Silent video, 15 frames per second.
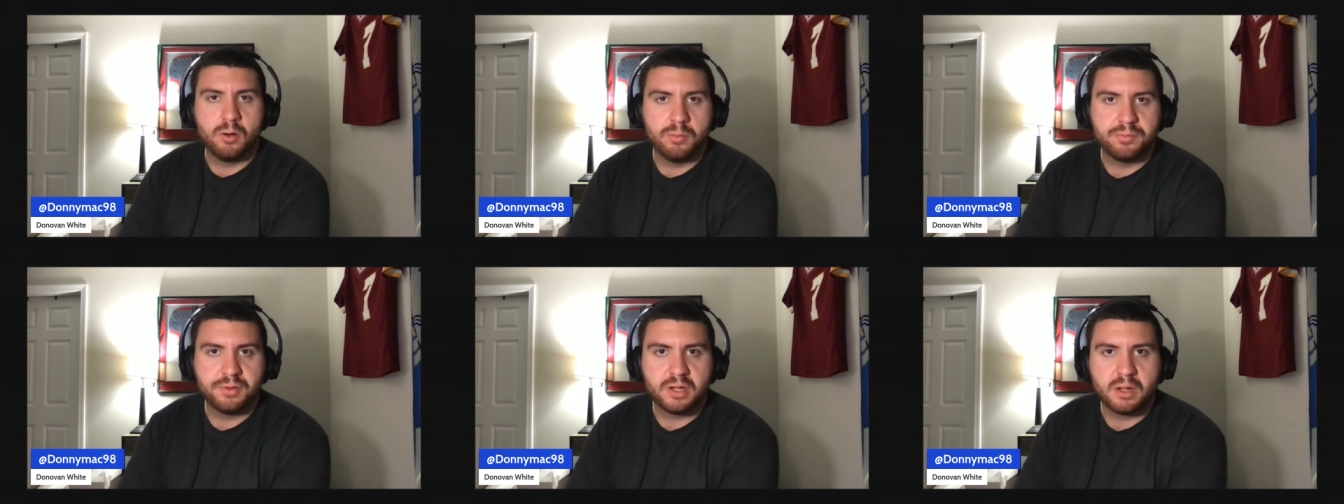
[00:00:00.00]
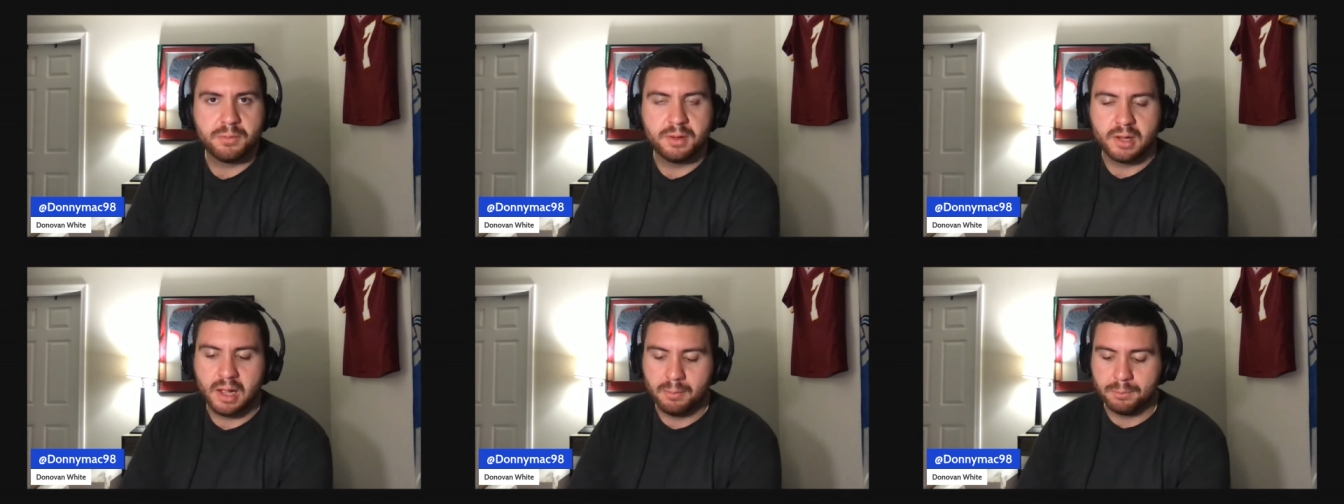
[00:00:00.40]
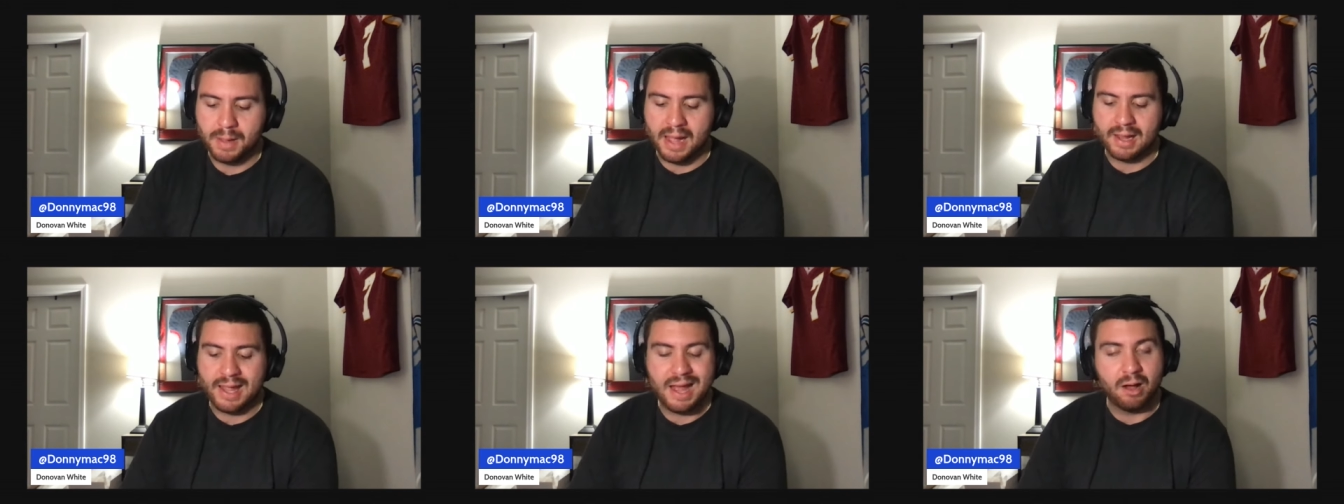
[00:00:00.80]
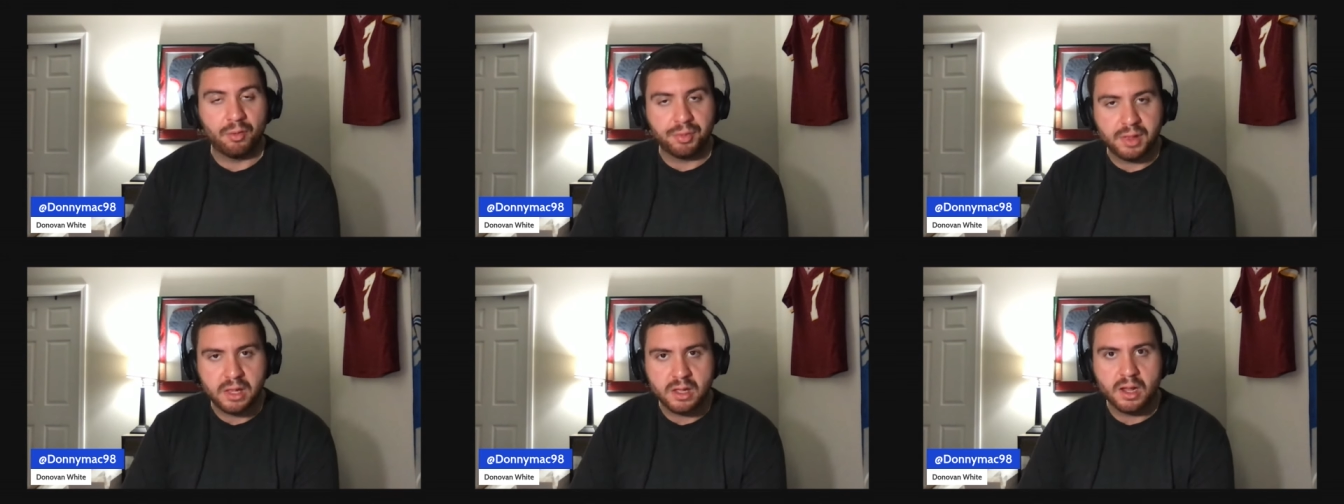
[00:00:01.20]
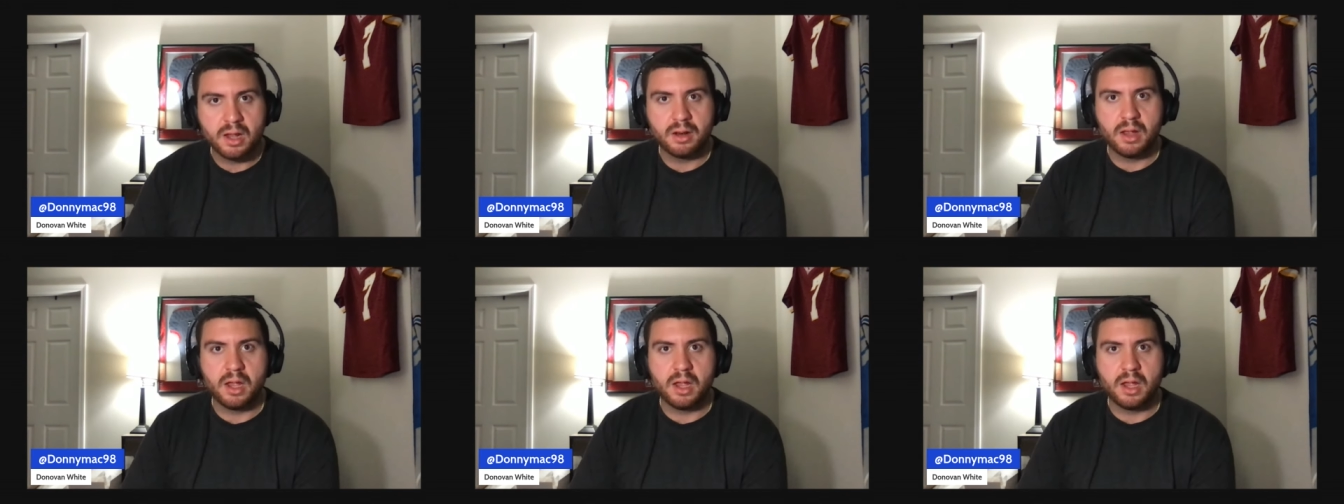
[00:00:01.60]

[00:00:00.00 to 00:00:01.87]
hopefully coming back healthy and,